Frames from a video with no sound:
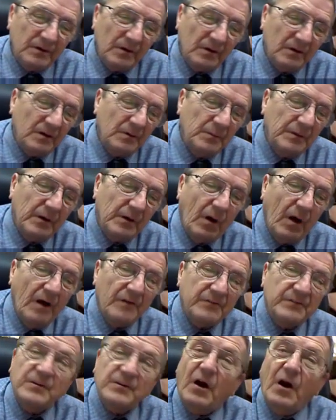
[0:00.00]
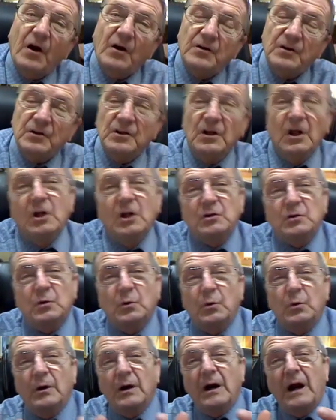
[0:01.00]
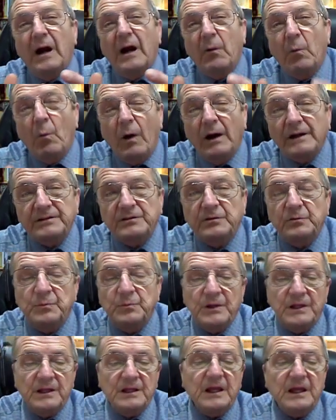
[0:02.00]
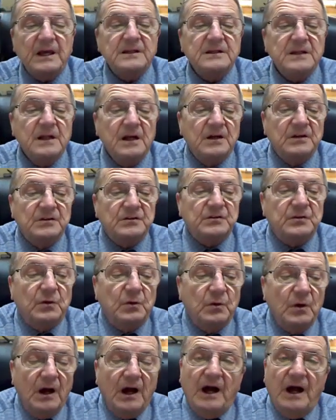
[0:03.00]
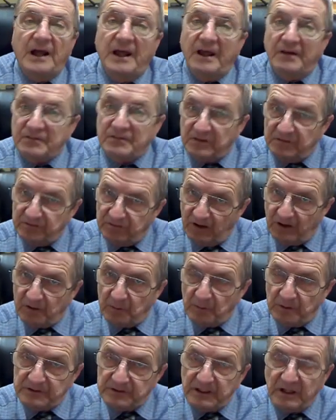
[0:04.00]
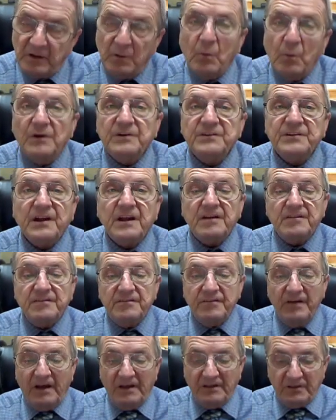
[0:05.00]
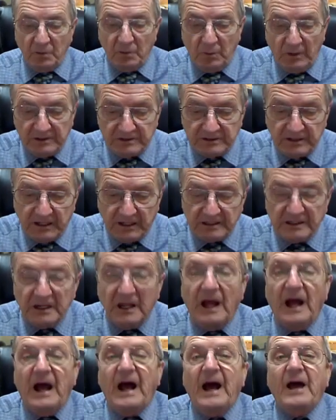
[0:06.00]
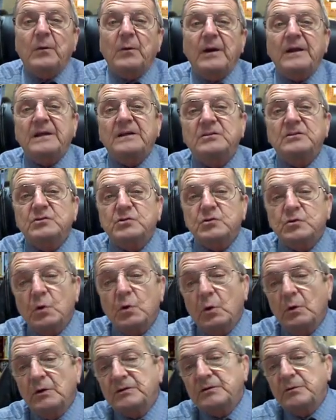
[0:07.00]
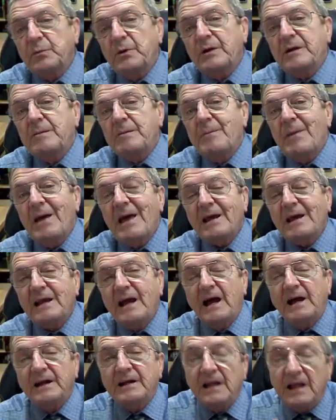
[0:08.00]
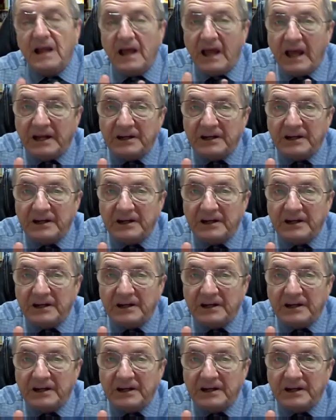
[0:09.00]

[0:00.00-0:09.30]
going a little bit off target to where I want to be at. So I have to evaluate that. Once I evaluate that, how do I control it to bring it back on